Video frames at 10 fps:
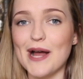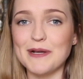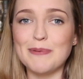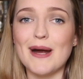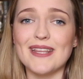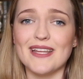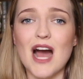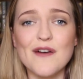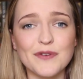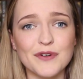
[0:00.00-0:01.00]
I was part of the
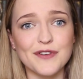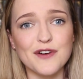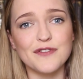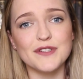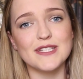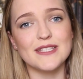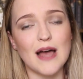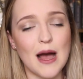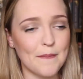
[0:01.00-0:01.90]
cover reveal for this